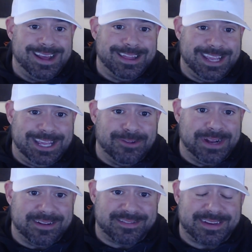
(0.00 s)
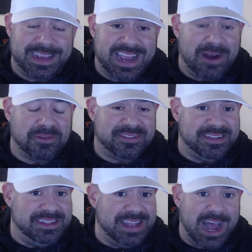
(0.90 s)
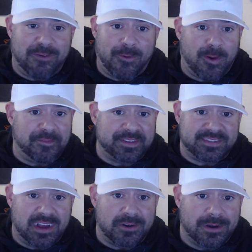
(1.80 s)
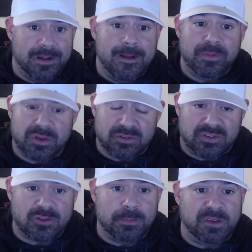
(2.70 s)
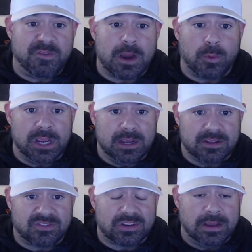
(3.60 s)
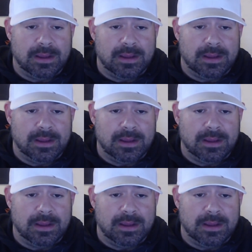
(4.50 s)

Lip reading: The heel hits, I was not far off the center. Those would still be fairway hits.